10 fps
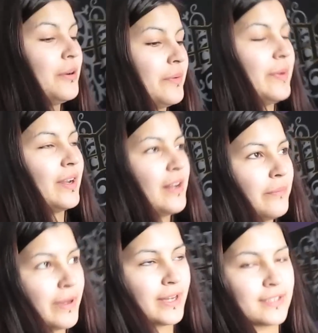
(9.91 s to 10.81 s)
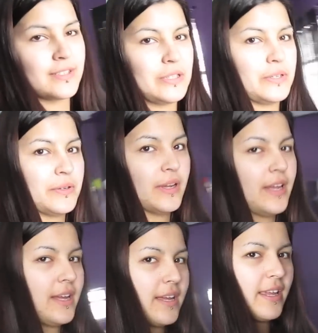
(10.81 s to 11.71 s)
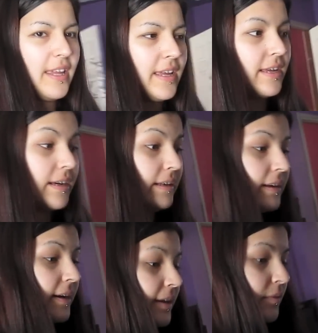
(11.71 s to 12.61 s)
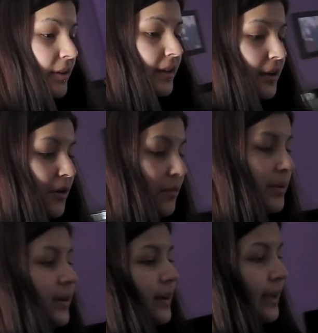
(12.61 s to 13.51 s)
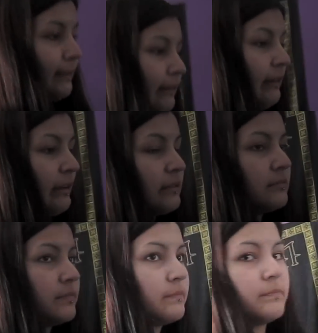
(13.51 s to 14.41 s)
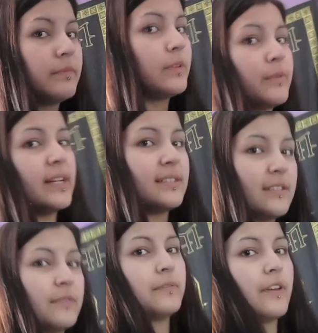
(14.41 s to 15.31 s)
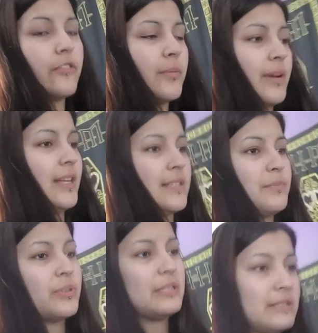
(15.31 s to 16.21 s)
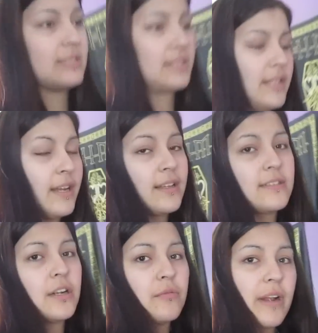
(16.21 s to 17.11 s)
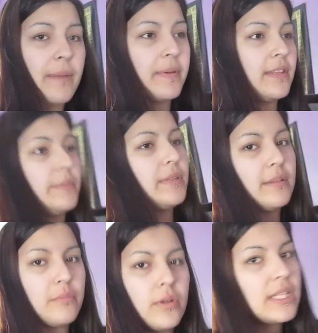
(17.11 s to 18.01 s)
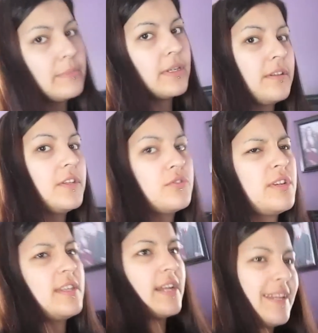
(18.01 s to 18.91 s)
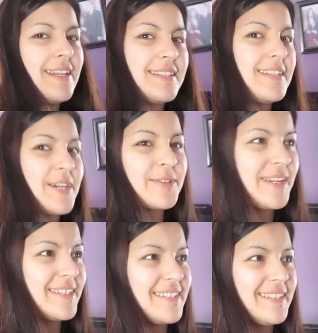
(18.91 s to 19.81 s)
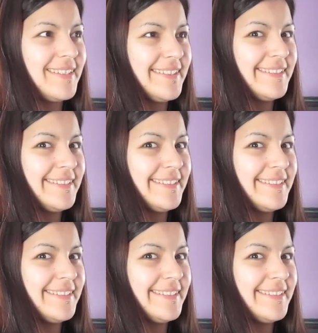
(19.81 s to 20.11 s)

We're picking up Max too, and I really hope I can get the rest of everybody's presents, and then I can start wrapping them and putting them under the tree that I need to decorate still.